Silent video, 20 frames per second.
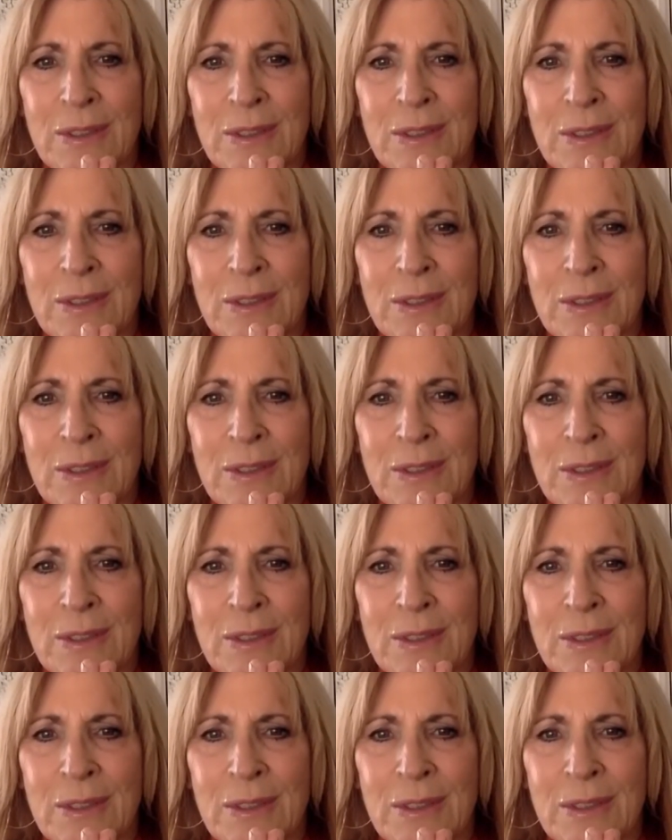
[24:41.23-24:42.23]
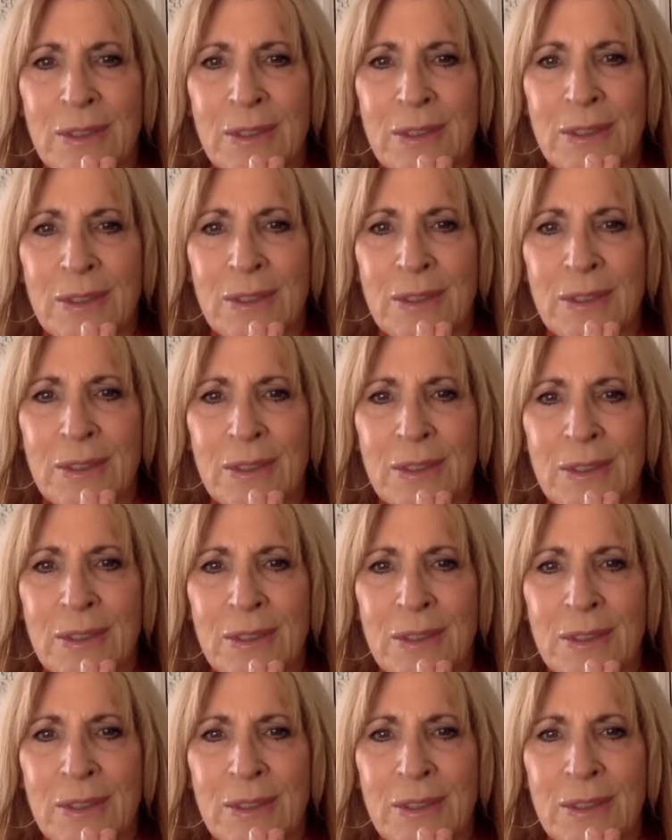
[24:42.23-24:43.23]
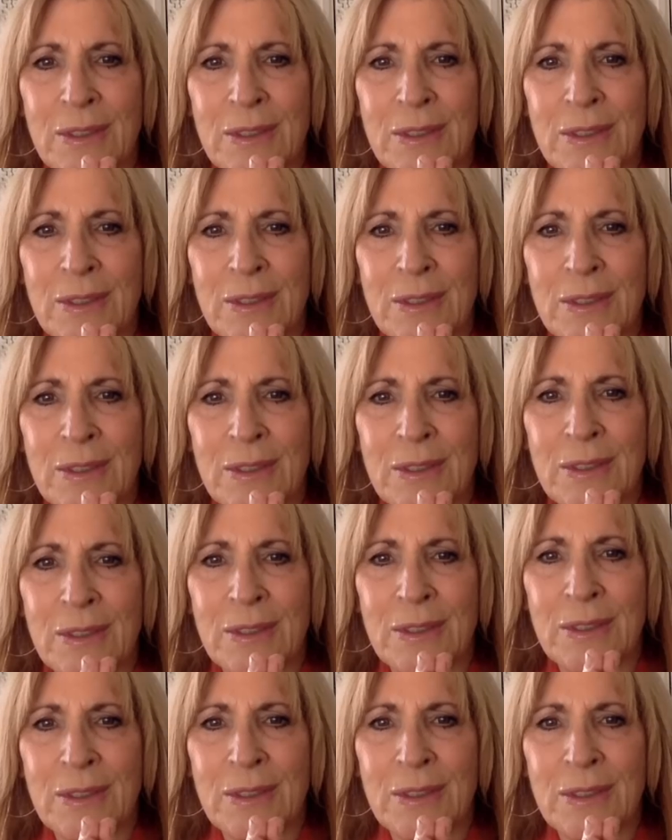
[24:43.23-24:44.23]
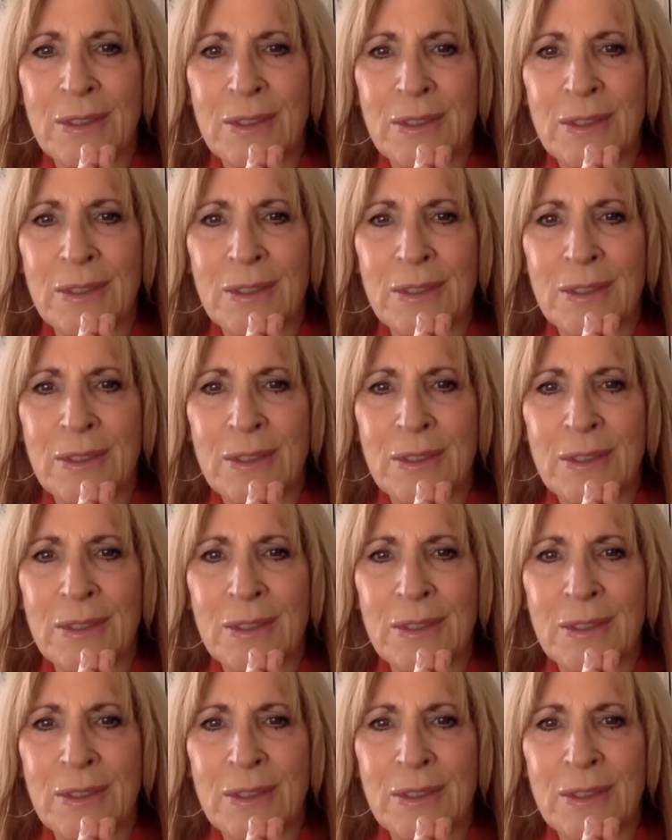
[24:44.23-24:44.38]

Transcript: (silence)